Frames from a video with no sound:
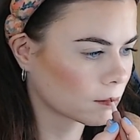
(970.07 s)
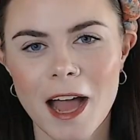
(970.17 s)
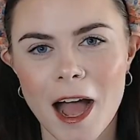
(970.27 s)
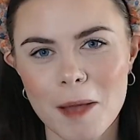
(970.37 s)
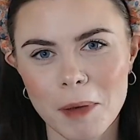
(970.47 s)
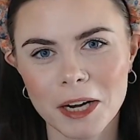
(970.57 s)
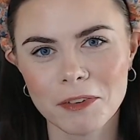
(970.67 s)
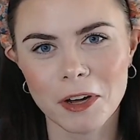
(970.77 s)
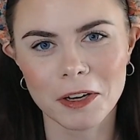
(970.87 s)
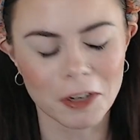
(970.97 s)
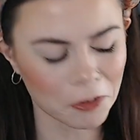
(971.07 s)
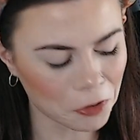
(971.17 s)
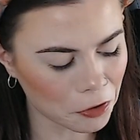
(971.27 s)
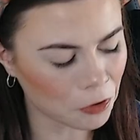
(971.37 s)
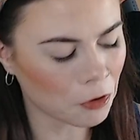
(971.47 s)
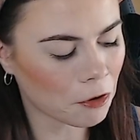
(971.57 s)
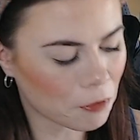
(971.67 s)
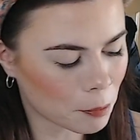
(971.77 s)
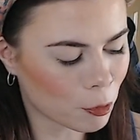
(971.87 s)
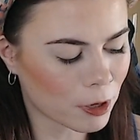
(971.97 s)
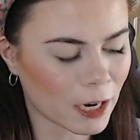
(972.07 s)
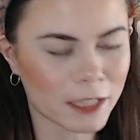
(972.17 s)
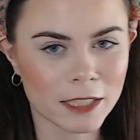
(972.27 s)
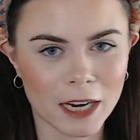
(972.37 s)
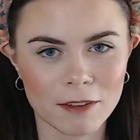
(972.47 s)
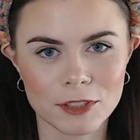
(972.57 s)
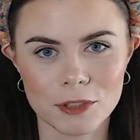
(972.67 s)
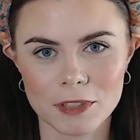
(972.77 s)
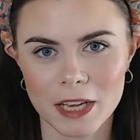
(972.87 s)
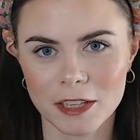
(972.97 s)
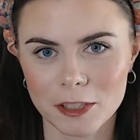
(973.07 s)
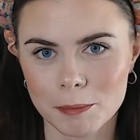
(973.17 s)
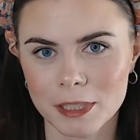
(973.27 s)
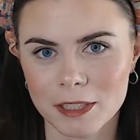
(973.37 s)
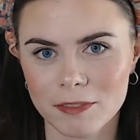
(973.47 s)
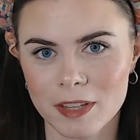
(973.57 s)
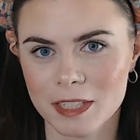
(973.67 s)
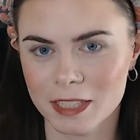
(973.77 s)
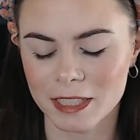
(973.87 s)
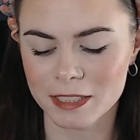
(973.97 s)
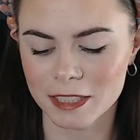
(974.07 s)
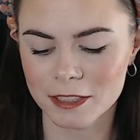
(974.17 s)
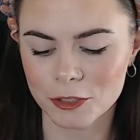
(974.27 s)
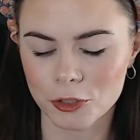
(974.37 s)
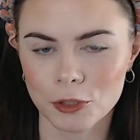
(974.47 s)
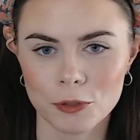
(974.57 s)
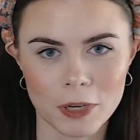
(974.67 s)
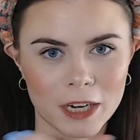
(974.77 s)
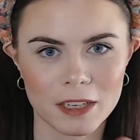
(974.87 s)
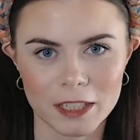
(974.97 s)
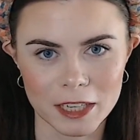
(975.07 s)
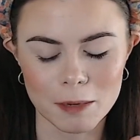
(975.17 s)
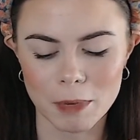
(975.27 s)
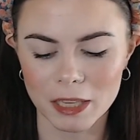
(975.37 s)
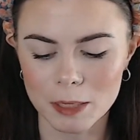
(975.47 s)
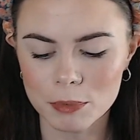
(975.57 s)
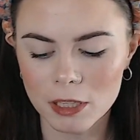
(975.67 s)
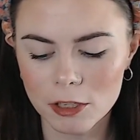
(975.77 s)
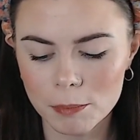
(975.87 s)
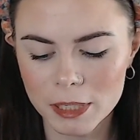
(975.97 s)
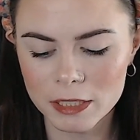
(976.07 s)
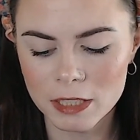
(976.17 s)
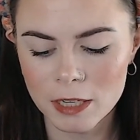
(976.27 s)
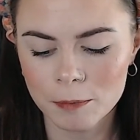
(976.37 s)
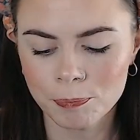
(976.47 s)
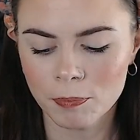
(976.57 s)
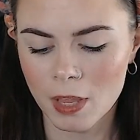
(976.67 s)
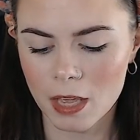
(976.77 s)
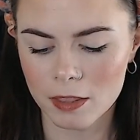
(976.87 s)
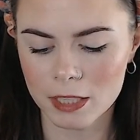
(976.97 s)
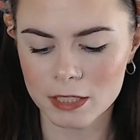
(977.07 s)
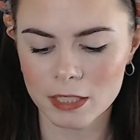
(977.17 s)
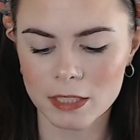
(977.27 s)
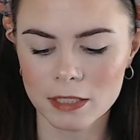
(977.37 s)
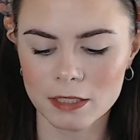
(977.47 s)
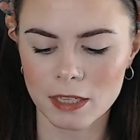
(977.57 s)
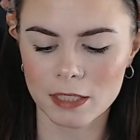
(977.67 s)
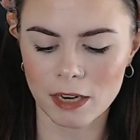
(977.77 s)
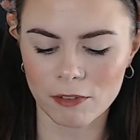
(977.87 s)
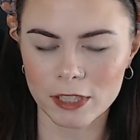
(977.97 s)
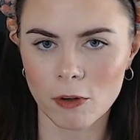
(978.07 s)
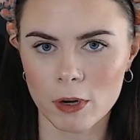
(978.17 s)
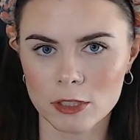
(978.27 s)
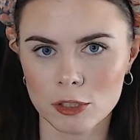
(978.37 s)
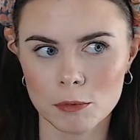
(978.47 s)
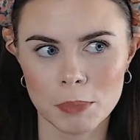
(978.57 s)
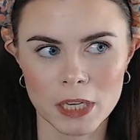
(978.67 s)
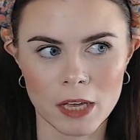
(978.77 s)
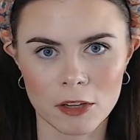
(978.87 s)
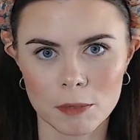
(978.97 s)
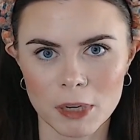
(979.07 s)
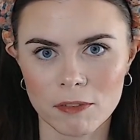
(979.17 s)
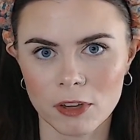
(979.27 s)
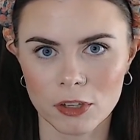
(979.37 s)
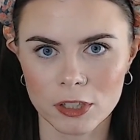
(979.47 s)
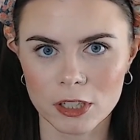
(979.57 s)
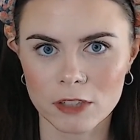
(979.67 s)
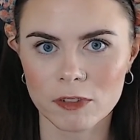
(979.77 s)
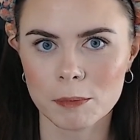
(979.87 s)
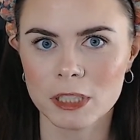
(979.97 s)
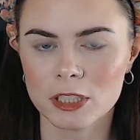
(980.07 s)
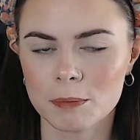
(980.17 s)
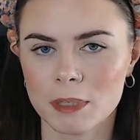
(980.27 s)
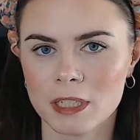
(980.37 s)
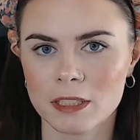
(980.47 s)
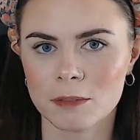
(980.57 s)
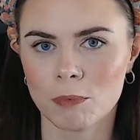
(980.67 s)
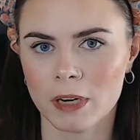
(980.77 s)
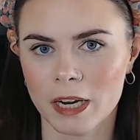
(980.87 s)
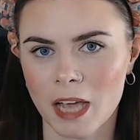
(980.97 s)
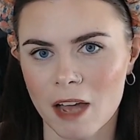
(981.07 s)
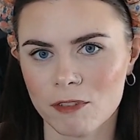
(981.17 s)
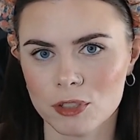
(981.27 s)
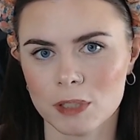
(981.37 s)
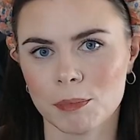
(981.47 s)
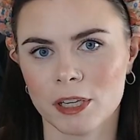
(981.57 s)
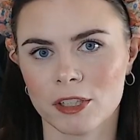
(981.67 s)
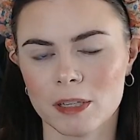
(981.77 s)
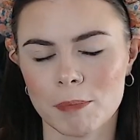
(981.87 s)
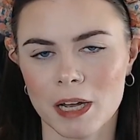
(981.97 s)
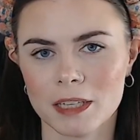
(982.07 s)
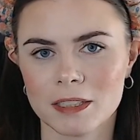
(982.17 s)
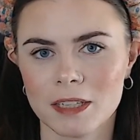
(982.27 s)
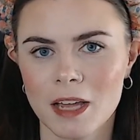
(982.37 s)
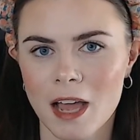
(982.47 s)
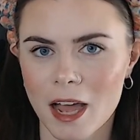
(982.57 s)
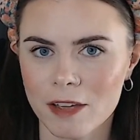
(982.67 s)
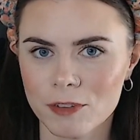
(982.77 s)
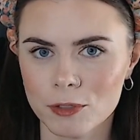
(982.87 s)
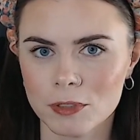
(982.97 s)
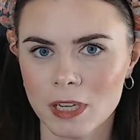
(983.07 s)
I might have gone a little overboard. I did have to use a little bit of the skin tint to kind of clean up my lips a little bit. This is definitely going to be a little bit of a learning curve for me just because when I have used lip liner in the past, I've used